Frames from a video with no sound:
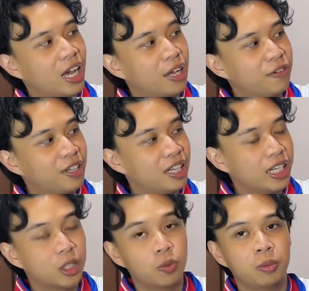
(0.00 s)
I feel
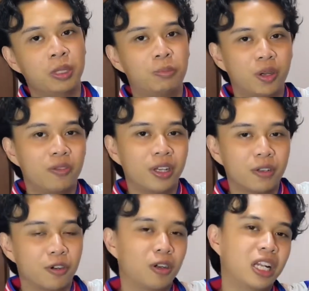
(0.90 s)
like it would be perfect
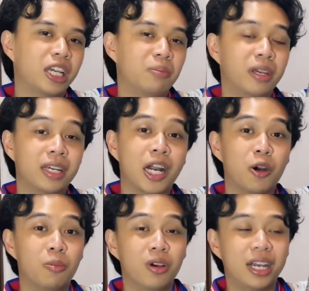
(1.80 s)
for like my
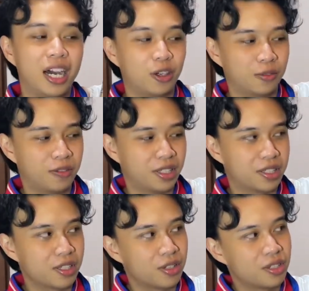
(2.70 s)
cowboy
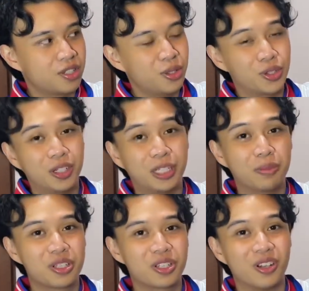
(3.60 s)
outfits because usually
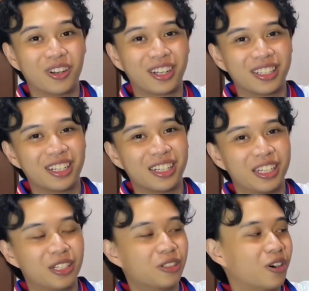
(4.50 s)
mas longer
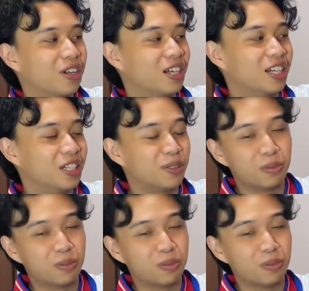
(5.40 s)
talaga yung color ng